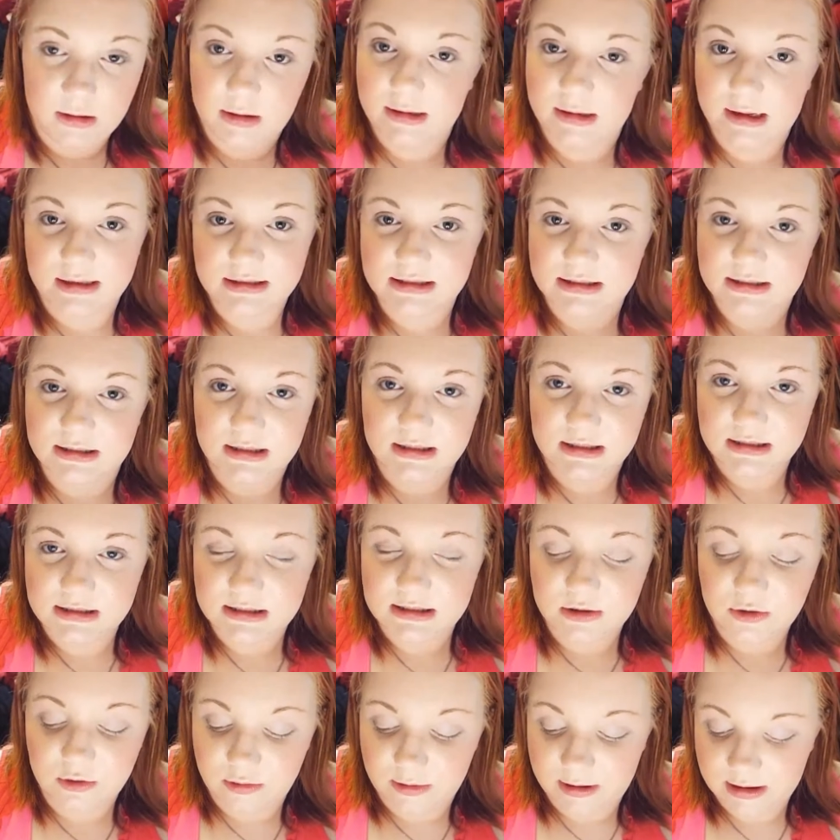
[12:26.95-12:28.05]
And that's an
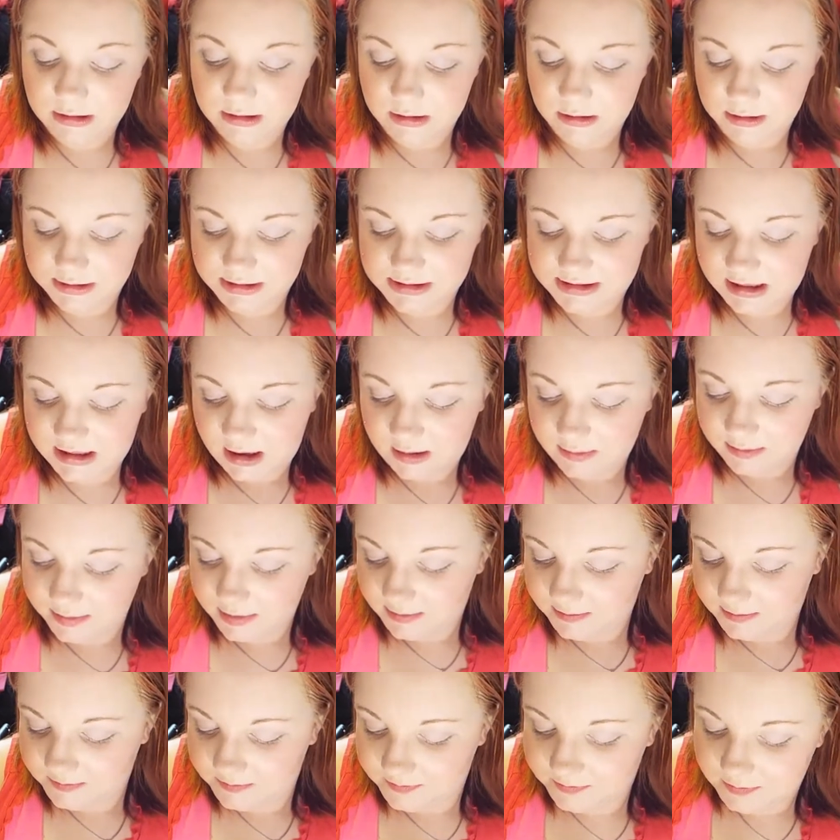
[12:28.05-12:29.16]
easy, quick little step.
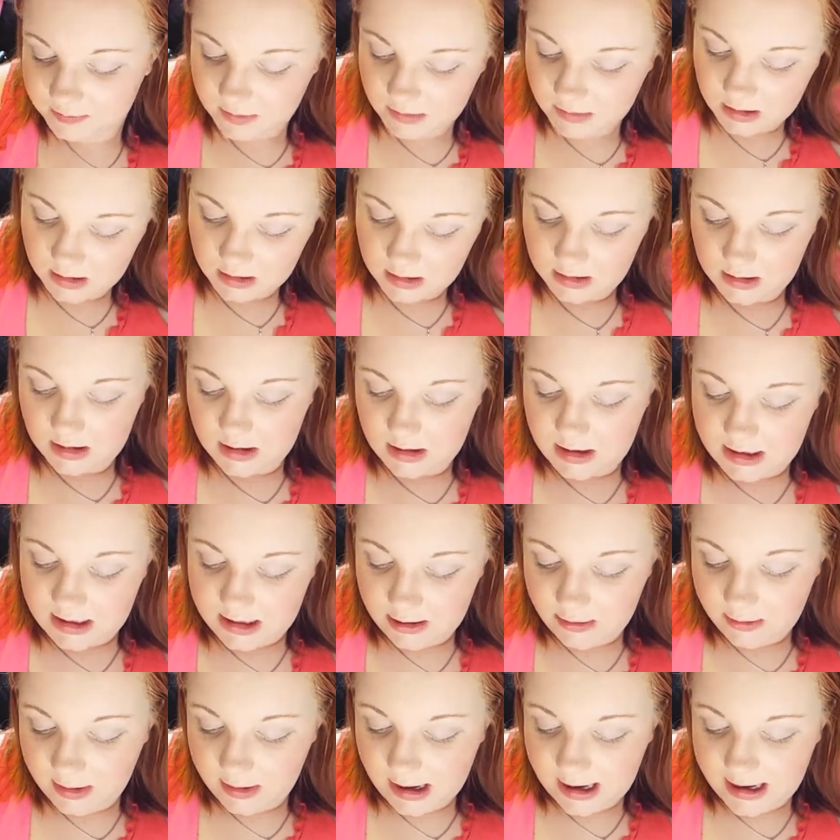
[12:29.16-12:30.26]

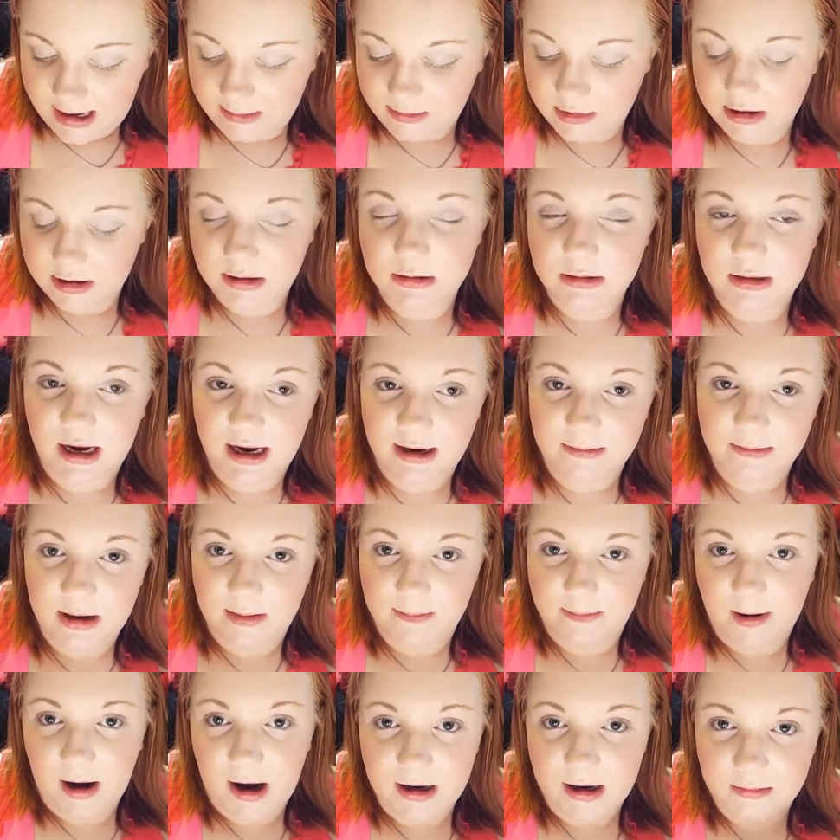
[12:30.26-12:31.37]
Now I am going to line
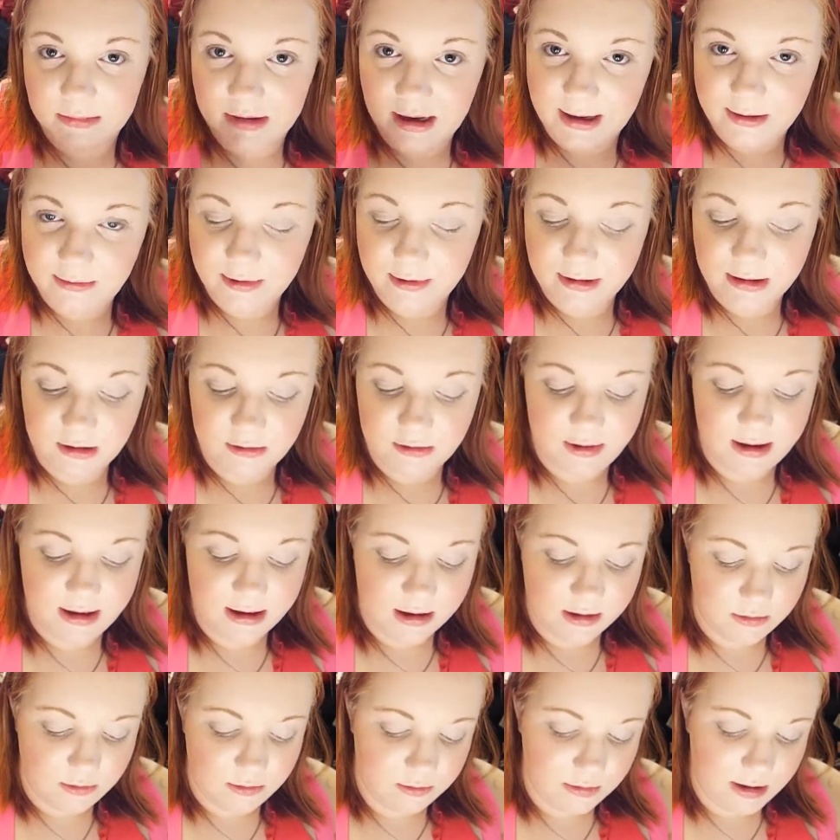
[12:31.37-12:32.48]
my bottom line really
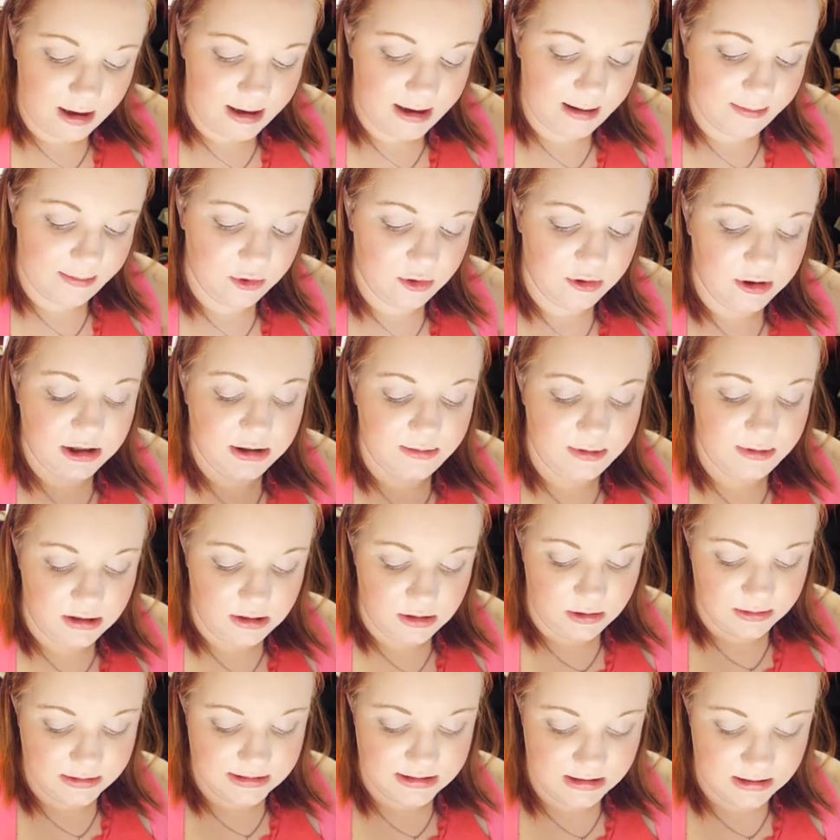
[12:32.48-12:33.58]
quick, and I'm going to be
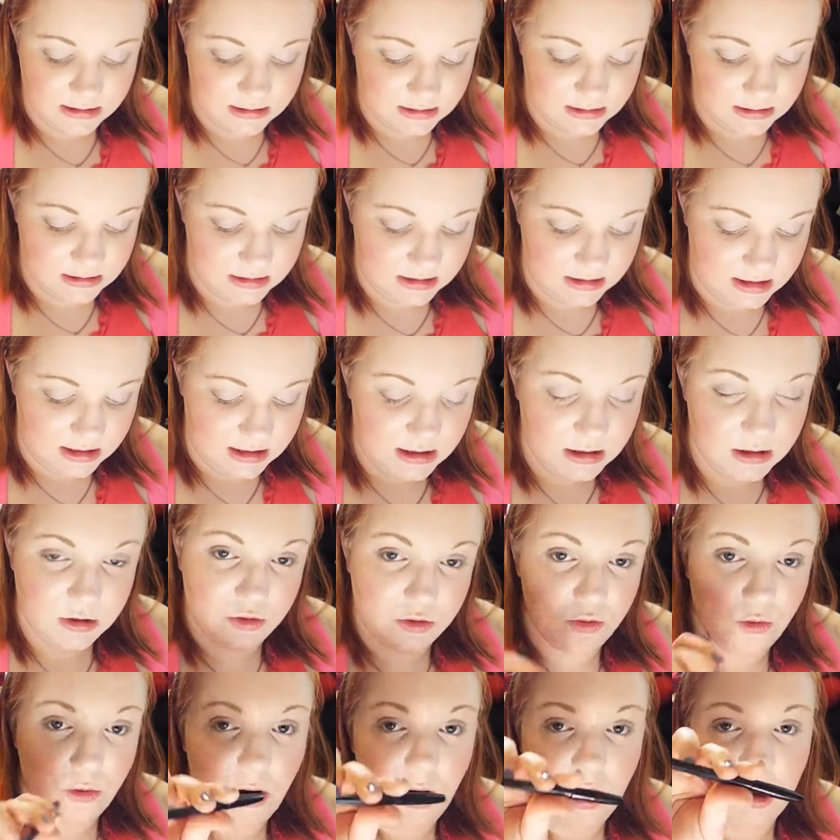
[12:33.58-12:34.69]
using the
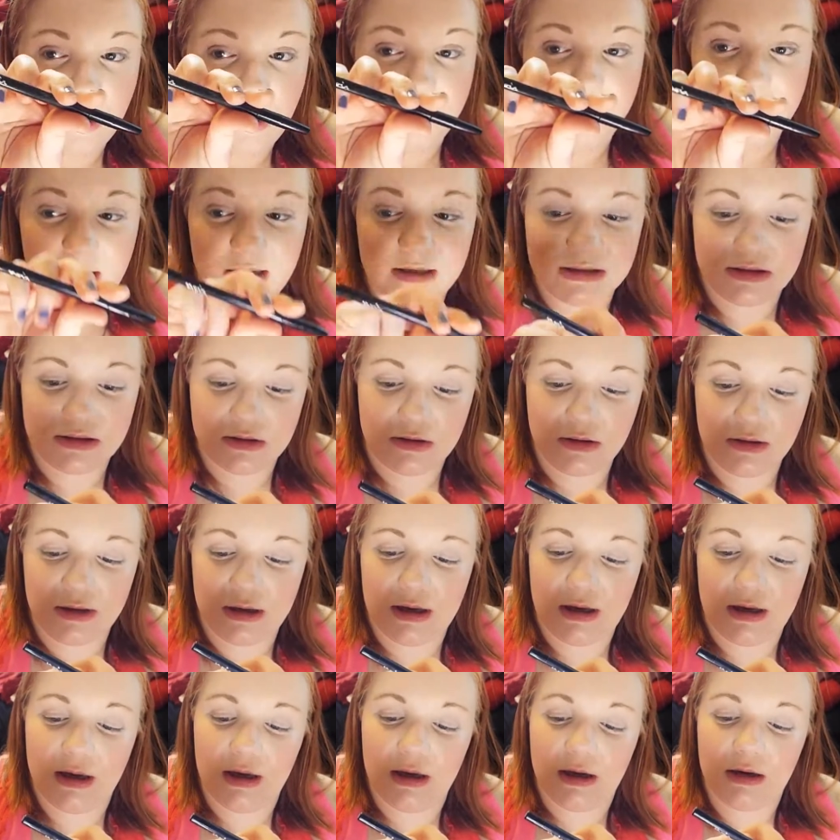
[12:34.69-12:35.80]
Noir pencil
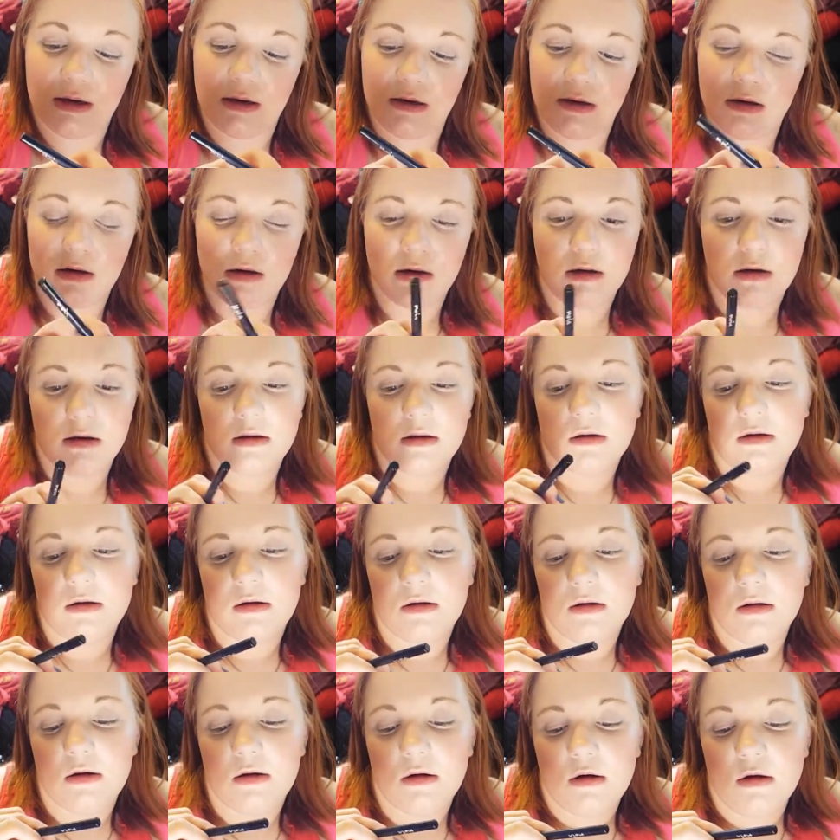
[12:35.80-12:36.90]
in
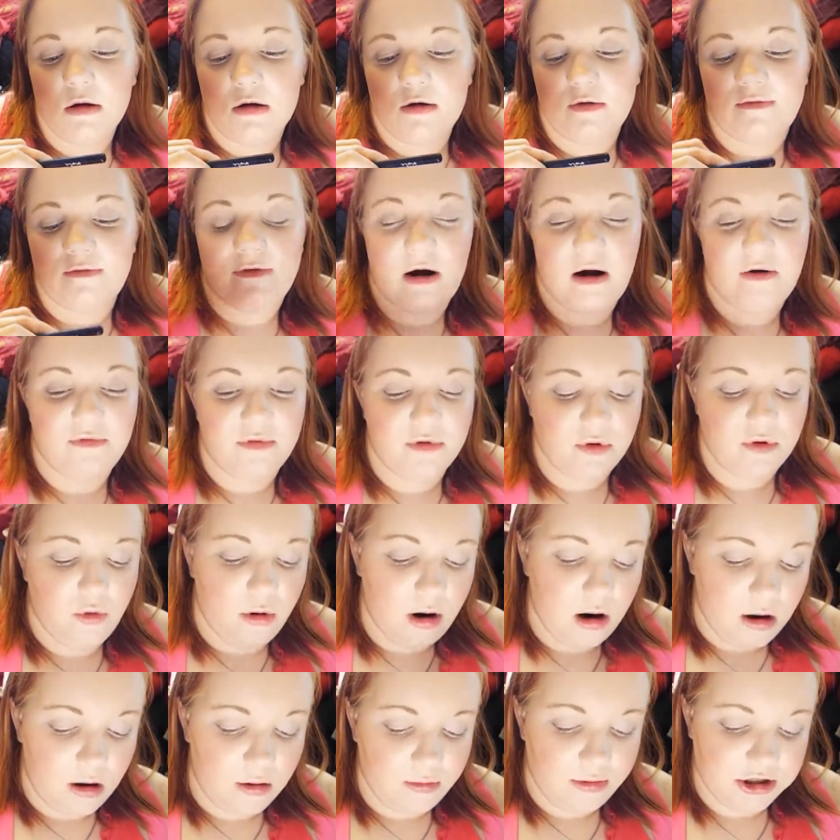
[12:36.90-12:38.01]
Forever
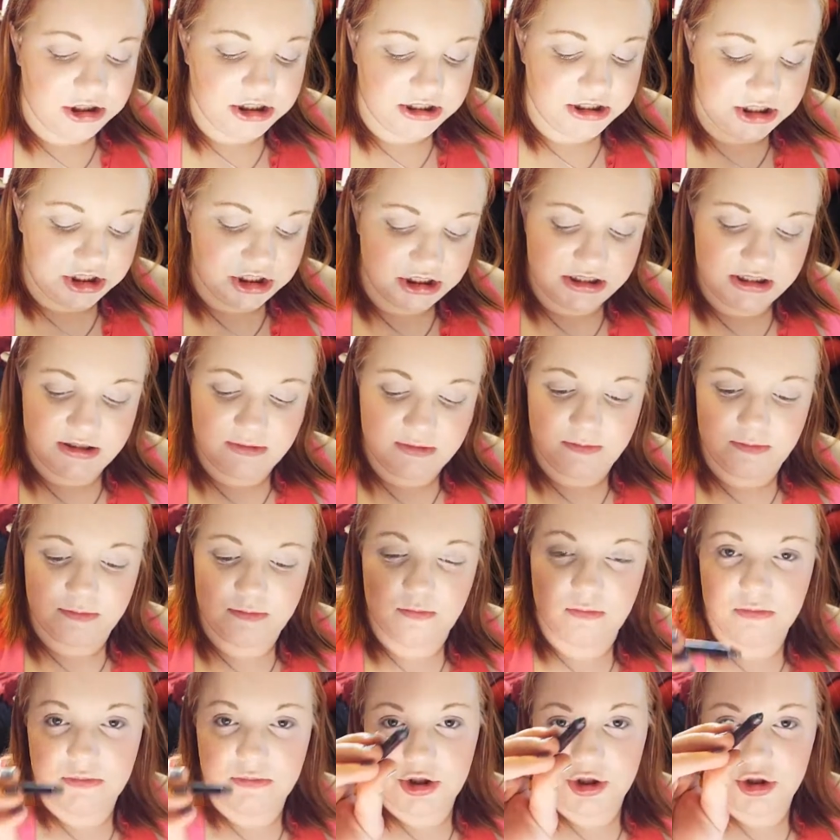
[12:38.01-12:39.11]
Noir, which is just a
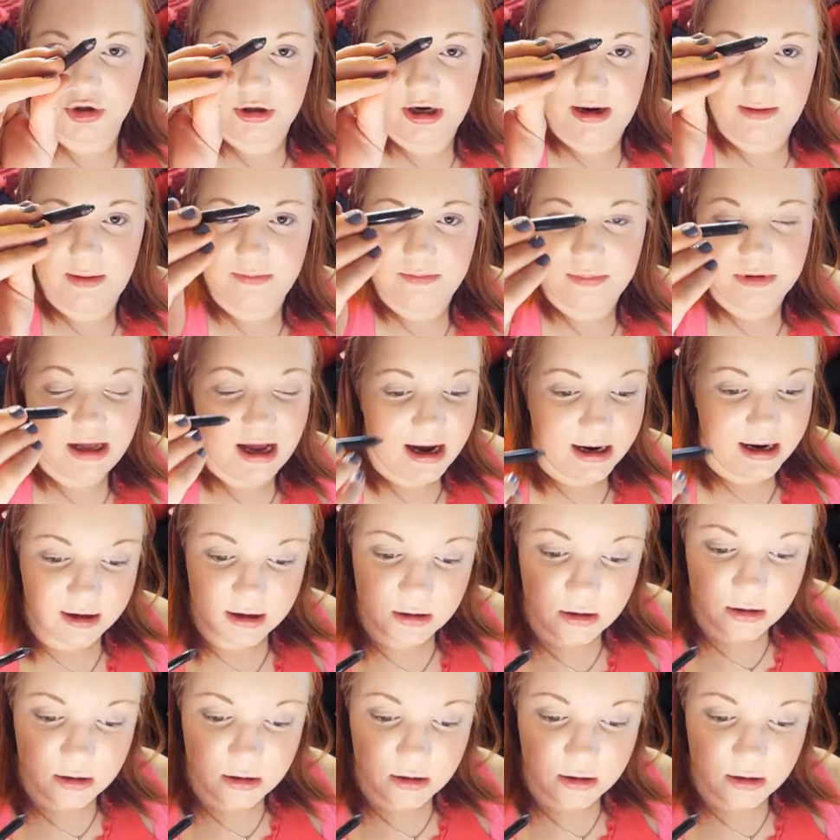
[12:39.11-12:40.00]
straight black